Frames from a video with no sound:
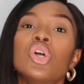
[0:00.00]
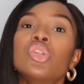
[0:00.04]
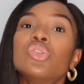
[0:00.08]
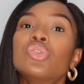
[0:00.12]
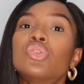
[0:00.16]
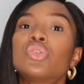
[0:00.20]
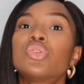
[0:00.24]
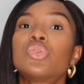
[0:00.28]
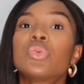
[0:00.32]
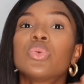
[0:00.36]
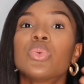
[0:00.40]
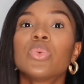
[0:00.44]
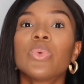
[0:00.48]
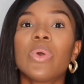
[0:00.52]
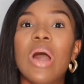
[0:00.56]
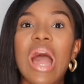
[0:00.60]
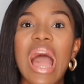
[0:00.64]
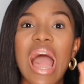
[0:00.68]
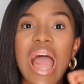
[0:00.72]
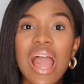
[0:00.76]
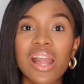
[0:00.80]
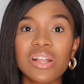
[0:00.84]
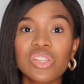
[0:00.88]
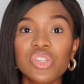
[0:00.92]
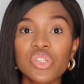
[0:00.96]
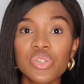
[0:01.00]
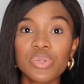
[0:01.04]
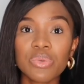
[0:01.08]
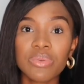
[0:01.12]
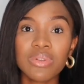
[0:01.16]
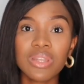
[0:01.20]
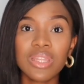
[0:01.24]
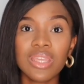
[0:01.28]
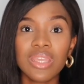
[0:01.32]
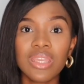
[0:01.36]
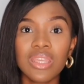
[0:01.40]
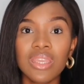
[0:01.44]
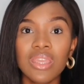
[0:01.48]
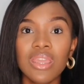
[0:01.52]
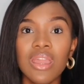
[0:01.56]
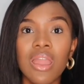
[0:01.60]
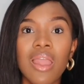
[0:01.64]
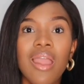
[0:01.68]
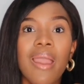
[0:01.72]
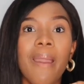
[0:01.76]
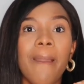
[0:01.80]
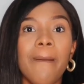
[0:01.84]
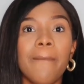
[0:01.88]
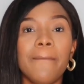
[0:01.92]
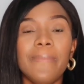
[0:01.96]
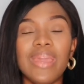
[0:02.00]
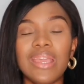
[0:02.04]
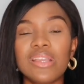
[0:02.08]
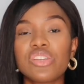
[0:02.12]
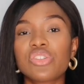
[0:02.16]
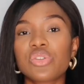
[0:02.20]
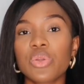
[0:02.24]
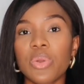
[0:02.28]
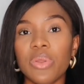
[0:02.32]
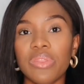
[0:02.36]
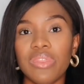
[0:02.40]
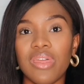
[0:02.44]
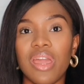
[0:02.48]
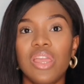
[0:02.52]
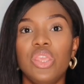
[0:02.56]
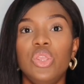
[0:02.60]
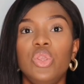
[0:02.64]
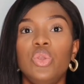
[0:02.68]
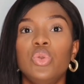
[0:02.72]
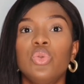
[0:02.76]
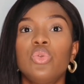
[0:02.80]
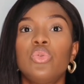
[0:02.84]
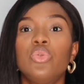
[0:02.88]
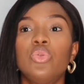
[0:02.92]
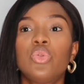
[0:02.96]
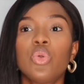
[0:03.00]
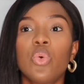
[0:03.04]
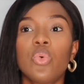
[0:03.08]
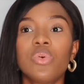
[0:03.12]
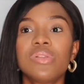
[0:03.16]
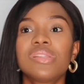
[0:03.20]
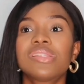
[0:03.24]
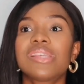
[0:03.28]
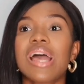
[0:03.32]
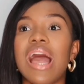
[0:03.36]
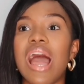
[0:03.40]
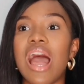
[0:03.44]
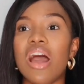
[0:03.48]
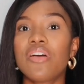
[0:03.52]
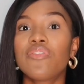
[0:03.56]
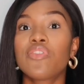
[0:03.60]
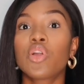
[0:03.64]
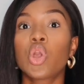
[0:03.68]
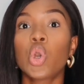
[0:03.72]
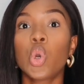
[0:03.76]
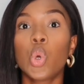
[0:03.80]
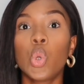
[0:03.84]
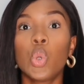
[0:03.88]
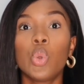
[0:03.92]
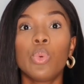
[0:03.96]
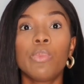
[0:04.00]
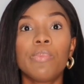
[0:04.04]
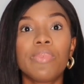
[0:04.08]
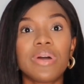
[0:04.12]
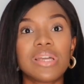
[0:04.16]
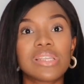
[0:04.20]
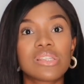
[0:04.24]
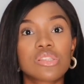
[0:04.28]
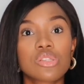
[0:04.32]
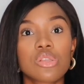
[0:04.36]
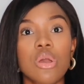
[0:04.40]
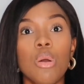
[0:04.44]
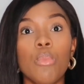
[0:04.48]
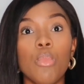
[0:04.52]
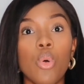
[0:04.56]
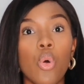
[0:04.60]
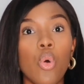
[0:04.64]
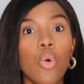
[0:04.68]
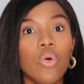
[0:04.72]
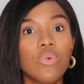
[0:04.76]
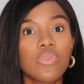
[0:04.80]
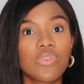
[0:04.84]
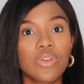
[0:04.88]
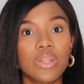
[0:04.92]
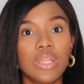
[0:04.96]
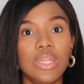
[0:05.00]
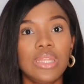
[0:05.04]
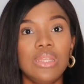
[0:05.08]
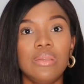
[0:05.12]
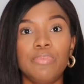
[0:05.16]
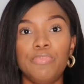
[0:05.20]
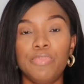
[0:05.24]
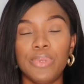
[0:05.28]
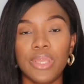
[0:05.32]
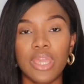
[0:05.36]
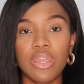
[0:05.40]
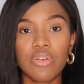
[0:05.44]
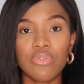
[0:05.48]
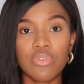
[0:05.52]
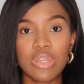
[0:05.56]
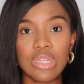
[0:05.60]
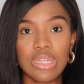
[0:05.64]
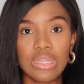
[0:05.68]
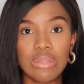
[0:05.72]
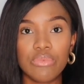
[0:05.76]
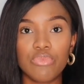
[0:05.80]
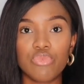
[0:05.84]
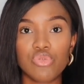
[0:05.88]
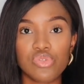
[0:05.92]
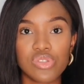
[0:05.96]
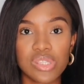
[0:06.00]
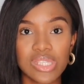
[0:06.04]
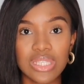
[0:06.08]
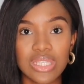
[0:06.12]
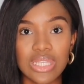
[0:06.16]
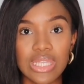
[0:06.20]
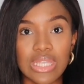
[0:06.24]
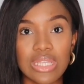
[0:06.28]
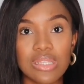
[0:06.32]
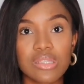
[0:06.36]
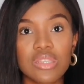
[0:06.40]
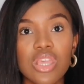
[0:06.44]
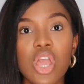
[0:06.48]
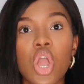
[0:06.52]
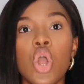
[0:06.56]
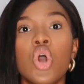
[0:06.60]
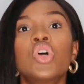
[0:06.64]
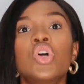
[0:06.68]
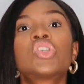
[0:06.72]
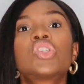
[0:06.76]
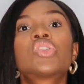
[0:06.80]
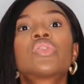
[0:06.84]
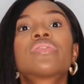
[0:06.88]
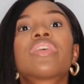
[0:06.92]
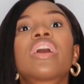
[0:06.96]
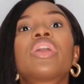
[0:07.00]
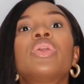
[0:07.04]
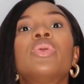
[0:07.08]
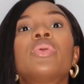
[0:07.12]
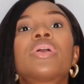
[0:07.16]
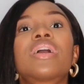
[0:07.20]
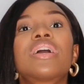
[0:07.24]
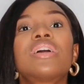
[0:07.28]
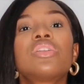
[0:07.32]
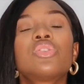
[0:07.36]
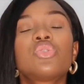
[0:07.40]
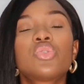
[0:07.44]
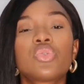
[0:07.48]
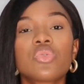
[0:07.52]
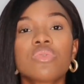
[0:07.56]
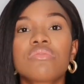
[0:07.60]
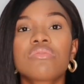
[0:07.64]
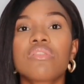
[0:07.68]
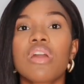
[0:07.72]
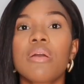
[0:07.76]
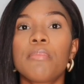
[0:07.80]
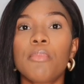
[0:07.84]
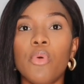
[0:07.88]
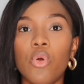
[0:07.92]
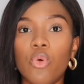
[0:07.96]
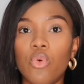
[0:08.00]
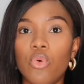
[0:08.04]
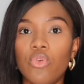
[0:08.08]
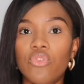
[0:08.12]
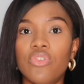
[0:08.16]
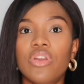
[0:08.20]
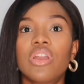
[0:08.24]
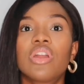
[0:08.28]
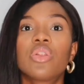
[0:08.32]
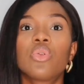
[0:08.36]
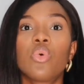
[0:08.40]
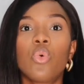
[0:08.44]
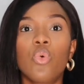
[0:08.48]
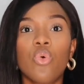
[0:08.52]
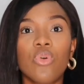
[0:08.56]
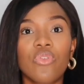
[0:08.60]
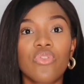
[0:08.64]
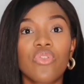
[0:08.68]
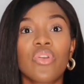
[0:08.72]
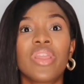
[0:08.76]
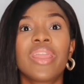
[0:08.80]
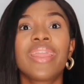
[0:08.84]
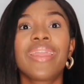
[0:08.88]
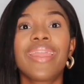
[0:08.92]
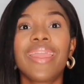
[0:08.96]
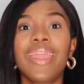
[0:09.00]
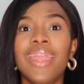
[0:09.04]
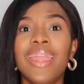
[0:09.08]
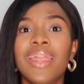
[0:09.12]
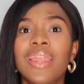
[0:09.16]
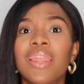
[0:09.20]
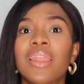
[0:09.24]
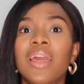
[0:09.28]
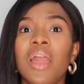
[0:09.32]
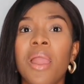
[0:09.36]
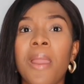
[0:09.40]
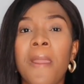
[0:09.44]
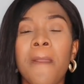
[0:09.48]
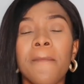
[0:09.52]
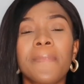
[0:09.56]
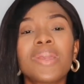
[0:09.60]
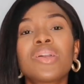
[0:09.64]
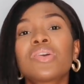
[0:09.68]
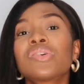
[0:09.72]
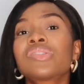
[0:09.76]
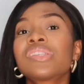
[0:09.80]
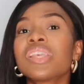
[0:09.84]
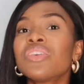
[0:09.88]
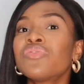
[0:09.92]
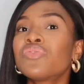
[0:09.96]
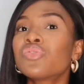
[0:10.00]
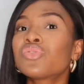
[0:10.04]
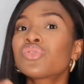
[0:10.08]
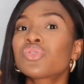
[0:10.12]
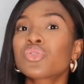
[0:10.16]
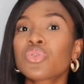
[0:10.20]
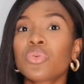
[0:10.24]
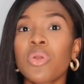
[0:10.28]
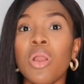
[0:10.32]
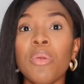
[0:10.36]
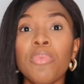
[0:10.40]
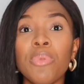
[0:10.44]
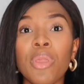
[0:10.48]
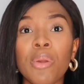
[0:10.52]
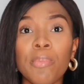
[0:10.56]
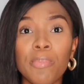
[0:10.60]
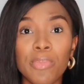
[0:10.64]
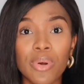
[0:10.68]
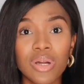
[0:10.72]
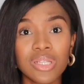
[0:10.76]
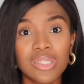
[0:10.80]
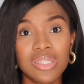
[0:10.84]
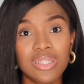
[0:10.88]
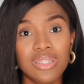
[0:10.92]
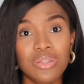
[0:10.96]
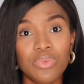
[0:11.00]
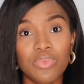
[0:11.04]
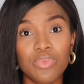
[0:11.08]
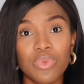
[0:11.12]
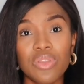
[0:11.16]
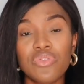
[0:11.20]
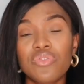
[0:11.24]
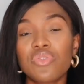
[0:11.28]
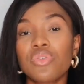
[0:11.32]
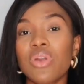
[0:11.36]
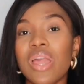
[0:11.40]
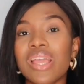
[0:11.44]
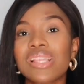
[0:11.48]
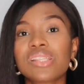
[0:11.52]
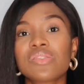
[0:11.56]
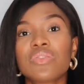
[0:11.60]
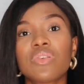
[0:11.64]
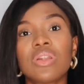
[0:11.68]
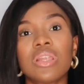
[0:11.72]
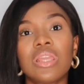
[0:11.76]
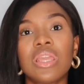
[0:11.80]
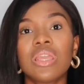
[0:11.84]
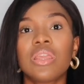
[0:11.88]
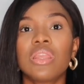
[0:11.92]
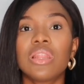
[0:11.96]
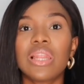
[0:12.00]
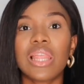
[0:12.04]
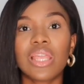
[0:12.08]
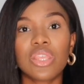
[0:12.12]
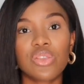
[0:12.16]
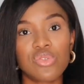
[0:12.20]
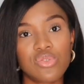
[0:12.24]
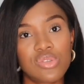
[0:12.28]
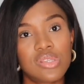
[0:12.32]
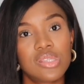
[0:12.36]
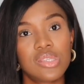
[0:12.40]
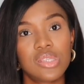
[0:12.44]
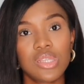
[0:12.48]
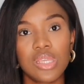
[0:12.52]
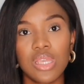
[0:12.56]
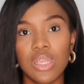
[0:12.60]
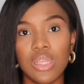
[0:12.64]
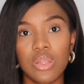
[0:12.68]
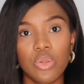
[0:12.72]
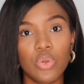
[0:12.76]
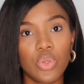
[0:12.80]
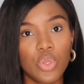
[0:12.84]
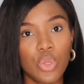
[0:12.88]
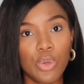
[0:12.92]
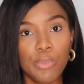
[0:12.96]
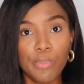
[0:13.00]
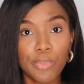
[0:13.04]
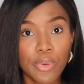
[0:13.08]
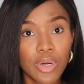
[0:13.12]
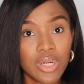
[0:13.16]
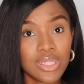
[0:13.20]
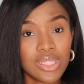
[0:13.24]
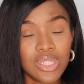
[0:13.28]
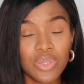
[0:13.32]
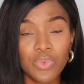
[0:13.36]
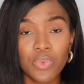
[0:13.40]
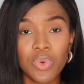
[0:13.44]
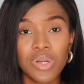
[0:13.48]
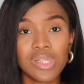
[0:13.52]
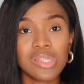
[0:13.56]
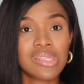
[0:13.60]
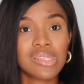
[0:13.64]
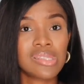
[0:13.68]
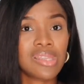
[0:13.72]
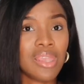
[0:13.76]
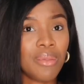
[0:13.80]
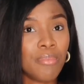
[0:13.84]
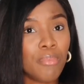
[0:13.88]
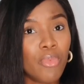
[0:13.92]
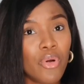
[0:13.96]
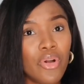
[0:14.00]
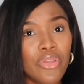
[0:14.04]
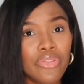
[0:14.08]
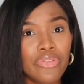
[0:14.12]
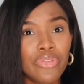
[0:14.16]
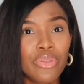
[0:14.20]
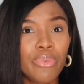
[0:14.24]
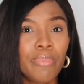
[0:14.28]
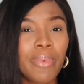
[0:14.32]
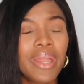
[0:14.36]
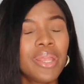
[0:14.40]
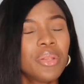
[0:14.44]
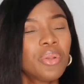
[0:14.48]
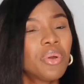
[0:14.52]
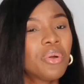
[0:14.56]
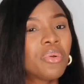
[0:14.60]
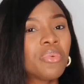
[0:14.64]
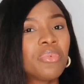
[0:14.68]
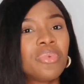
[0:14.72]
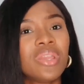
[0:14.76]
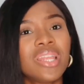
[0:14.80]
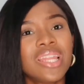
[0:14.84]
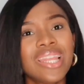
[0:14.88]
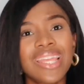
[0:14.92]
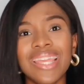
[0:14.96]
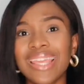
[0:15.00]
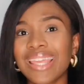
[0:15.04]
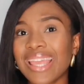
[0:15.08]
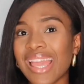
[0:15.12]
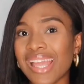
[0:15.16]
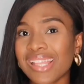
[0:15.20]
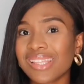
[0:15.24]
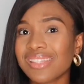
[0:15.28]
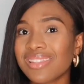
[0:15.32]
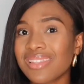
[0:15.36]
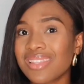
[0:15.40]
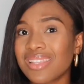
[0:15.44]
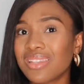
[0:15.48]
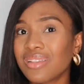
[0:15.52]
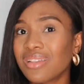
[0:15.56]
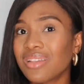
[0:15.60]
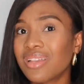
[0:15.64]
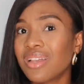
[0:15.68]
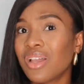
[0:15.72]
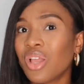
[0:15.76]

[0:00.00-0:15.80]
to actually make sure that you don't have cumbersome, overly daring routines so that you can do them over and over again. Because if you scrub your body, if you exfoliate like your skin or your body once a month, you might not really get the